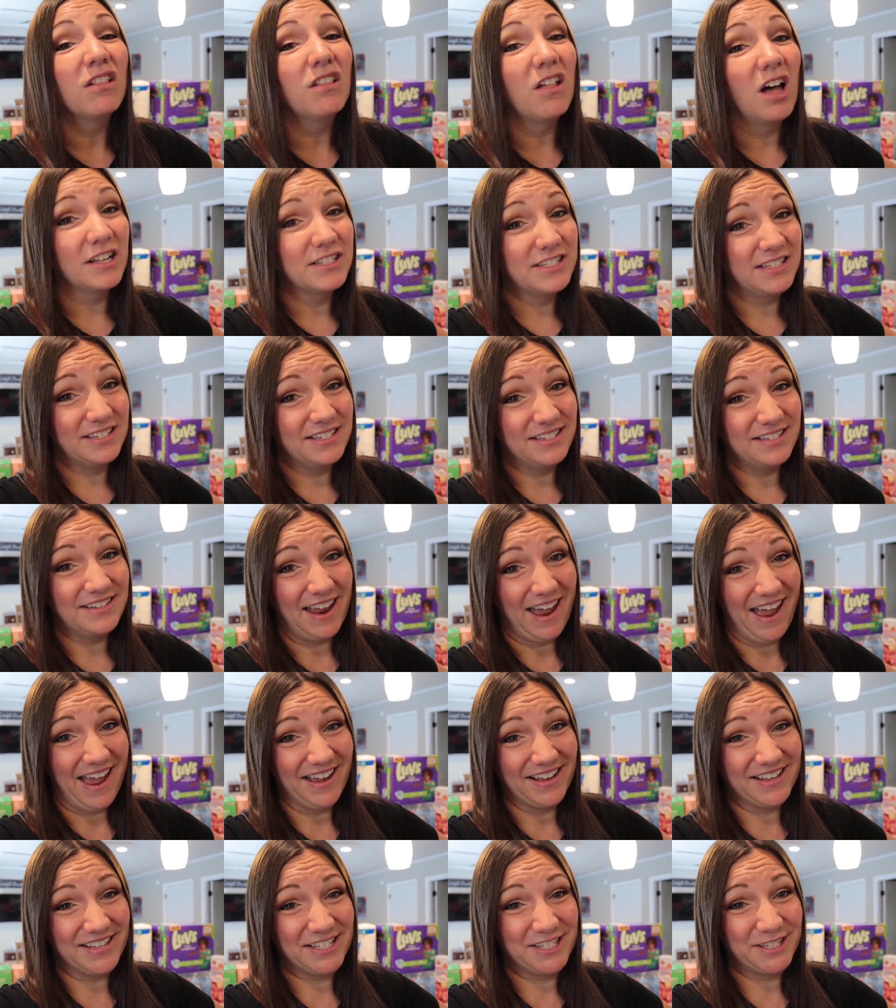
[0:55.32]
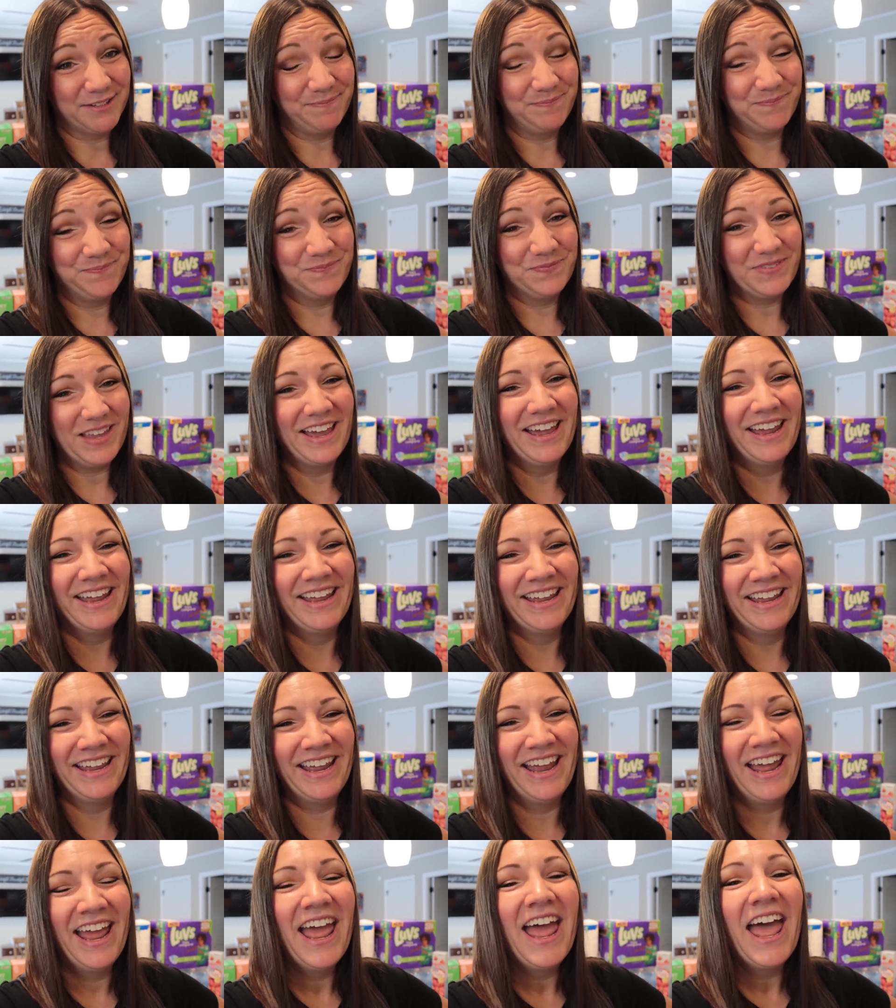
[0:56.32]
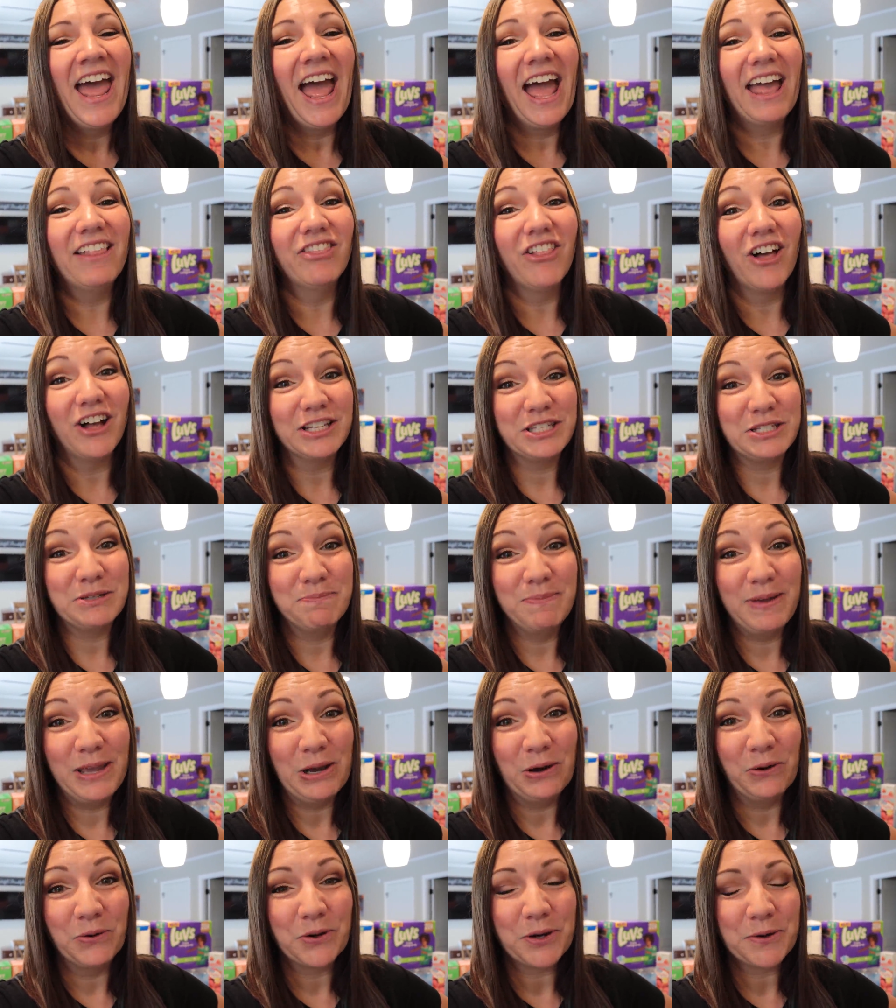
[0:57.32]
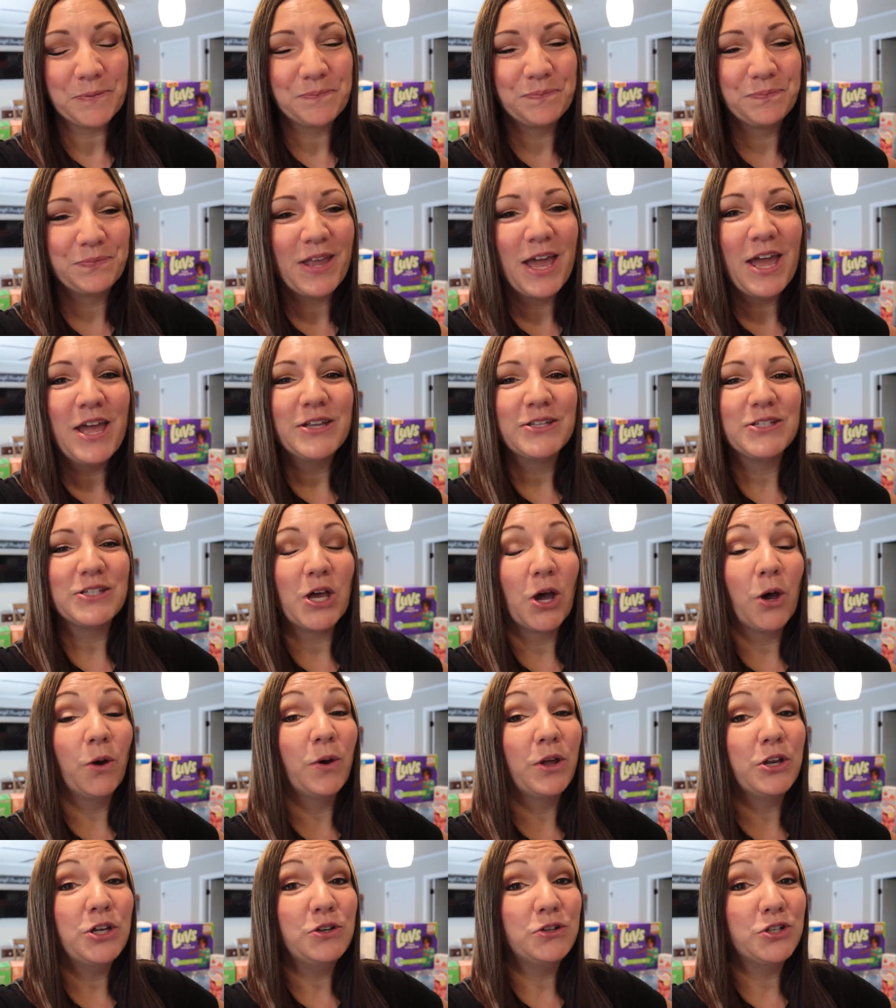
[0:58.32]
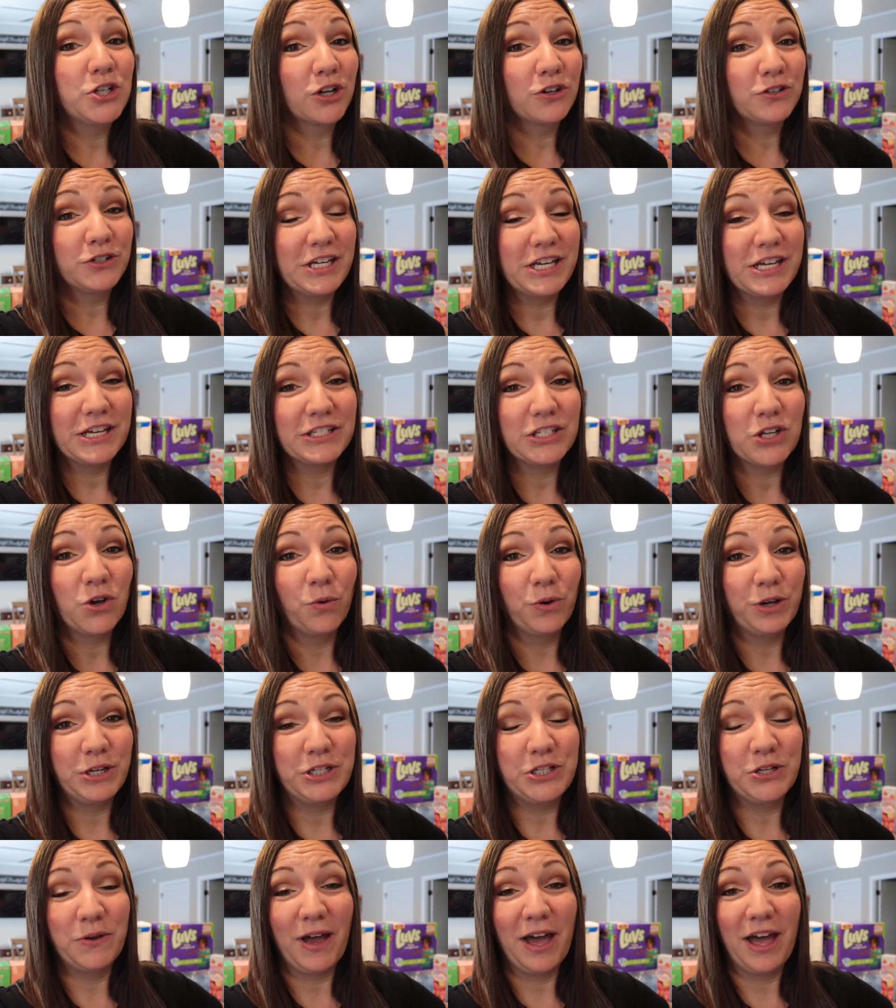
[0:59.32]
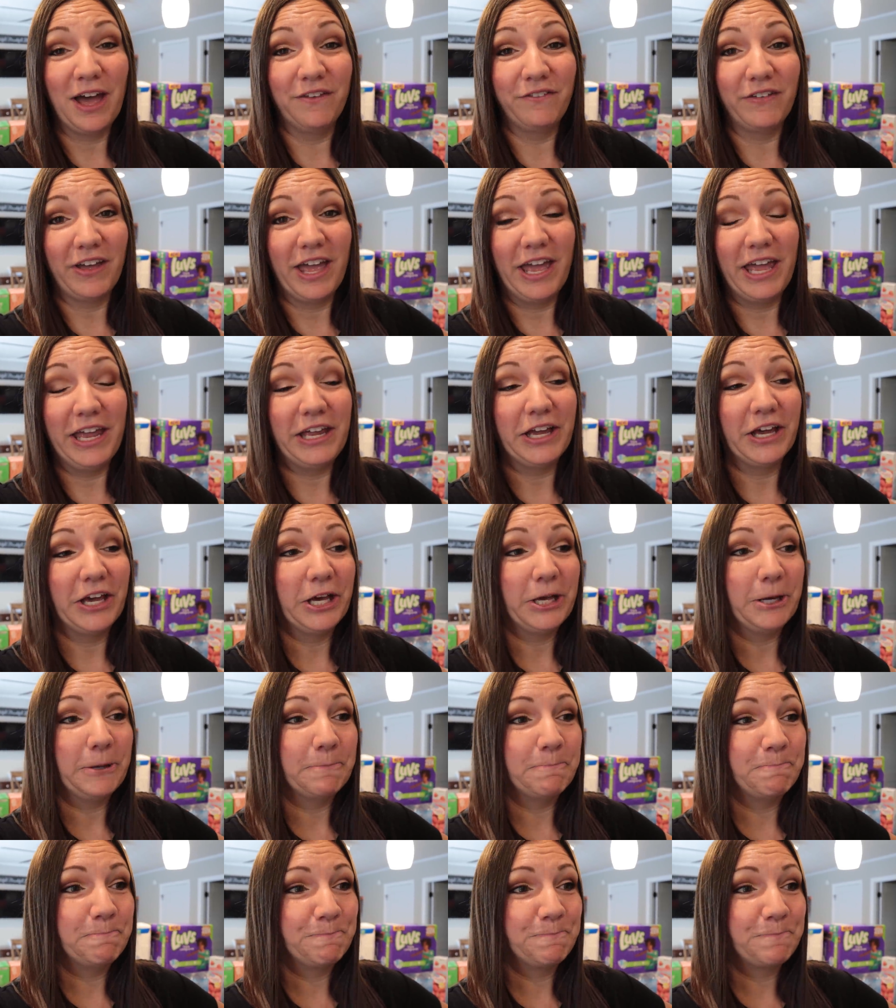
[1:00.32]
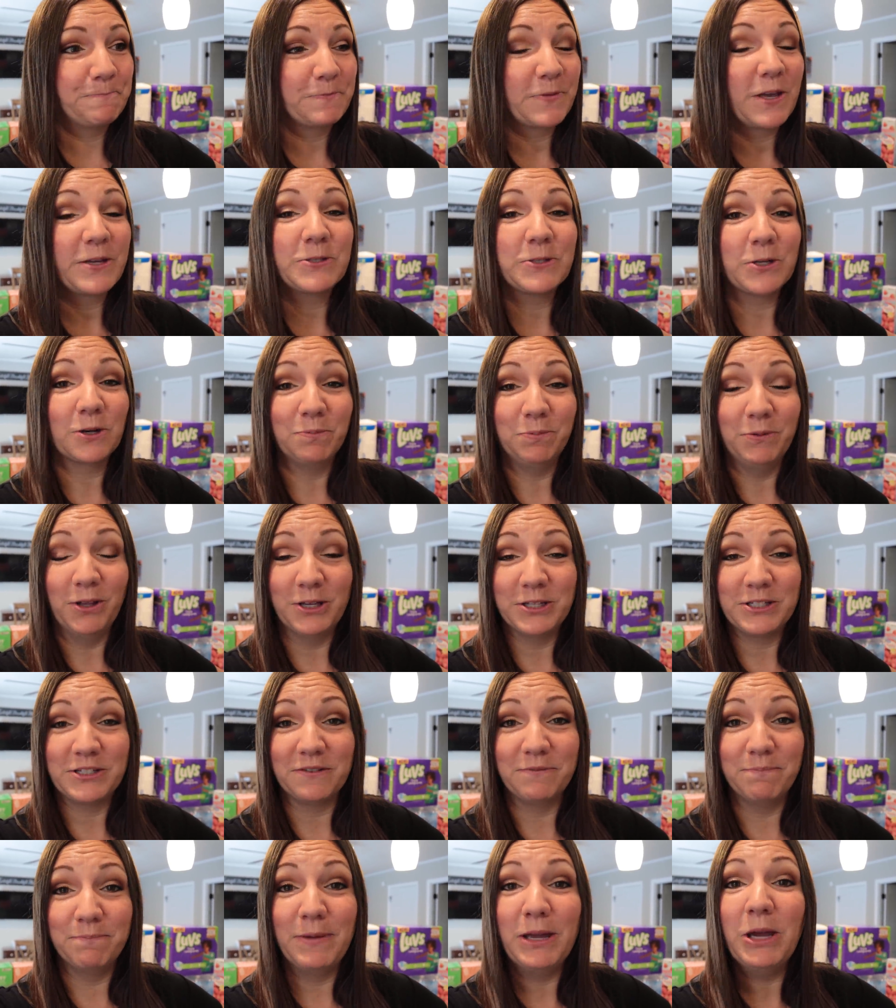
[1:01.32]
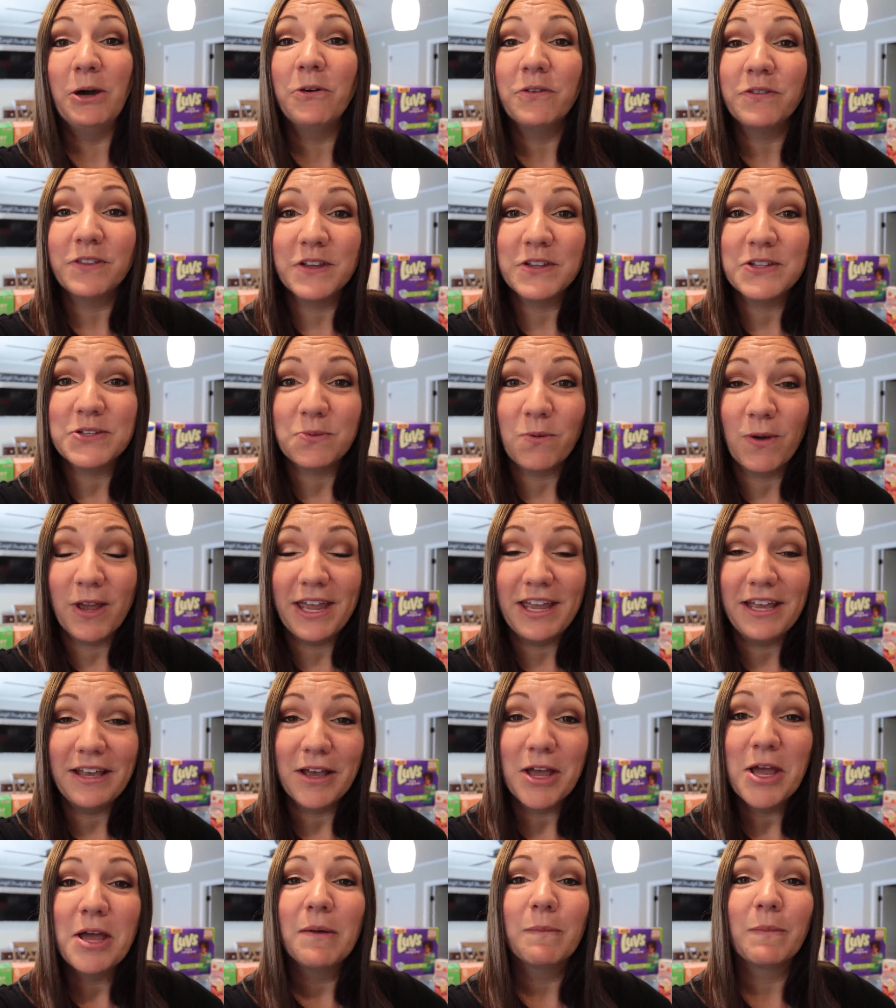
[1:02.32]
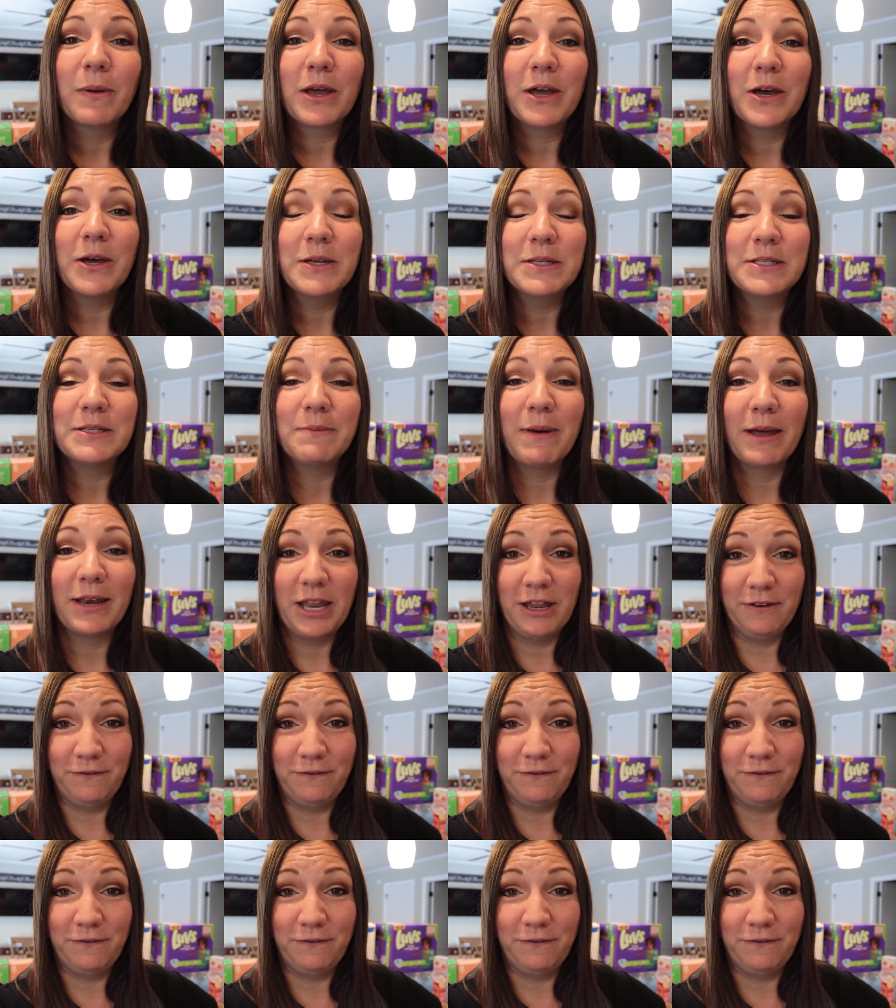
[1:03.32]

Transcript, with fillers: Lots of snacks and lots of milk. So, New Jersey is going to have a um, surplus of milk this week because my